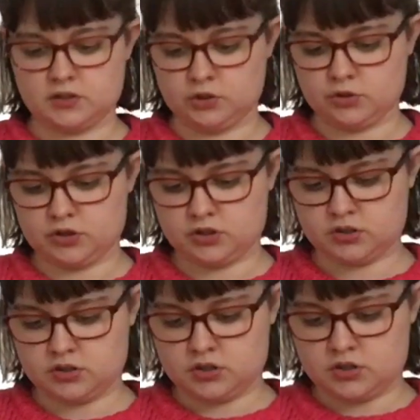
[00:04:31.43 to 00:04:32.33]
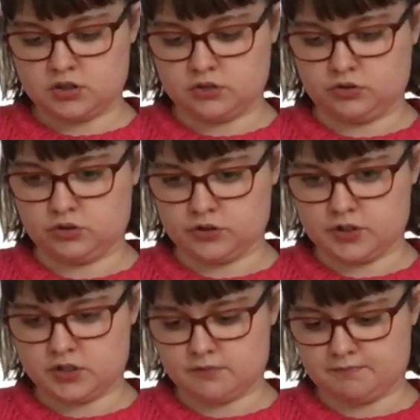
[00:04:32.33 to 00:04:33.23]
look
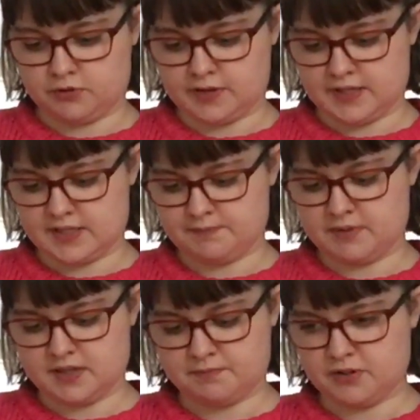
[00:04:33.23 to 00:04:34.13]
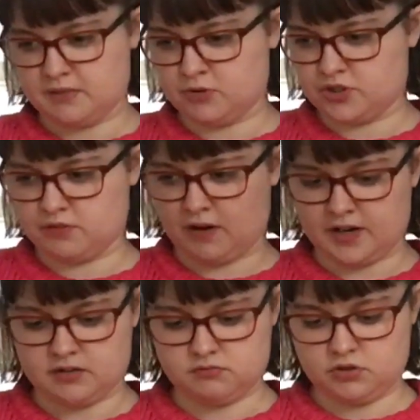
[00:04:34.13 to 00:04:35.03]
good, but it's pretty much the
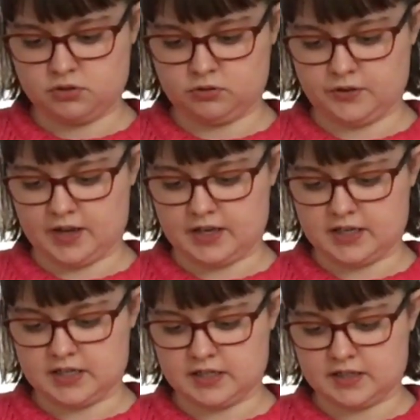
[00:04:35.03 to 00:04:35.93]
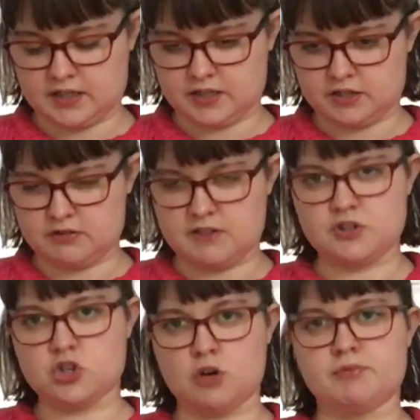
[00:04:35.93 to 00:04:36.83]
right colour that I need. I think I don't need
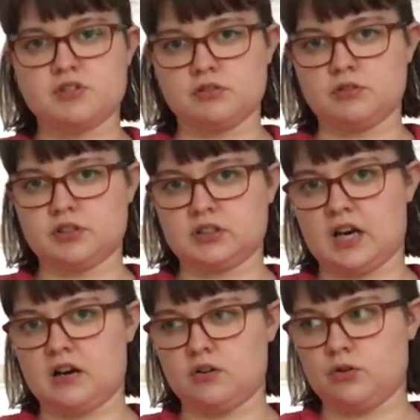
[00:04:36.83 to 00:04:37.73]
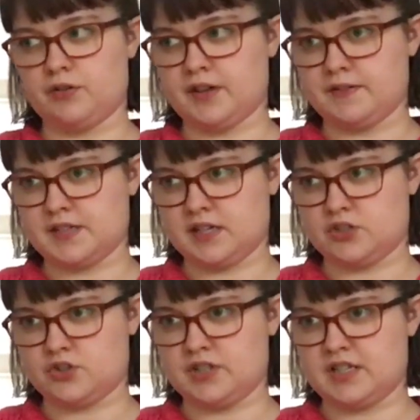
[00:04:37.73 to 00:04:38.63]
the top to look that authentic, I
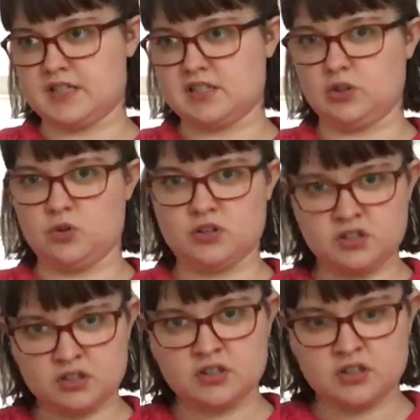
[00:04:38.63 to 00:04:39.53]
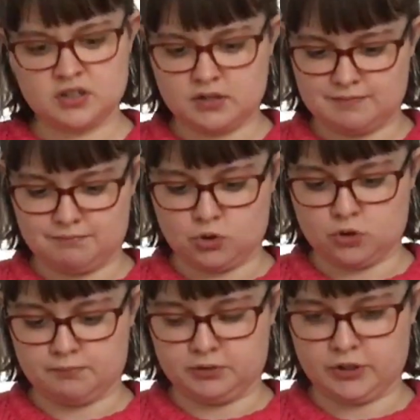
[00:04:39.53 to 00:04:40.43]
just need it to look
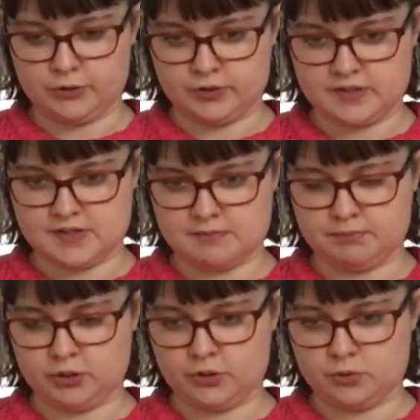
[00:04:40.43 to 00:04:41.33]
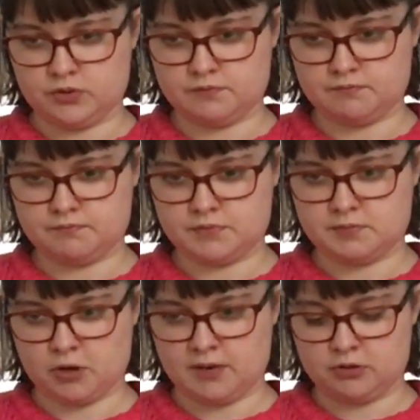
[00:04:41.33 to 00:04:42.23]
more blue because it's a blue
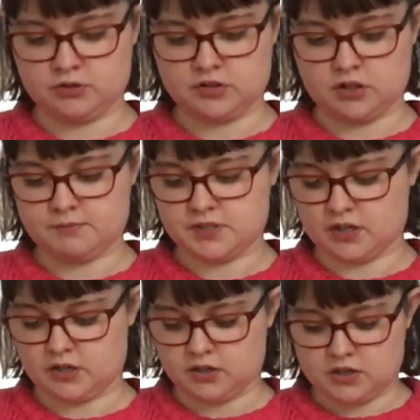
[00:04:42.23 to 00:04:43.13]
spray bottle top. So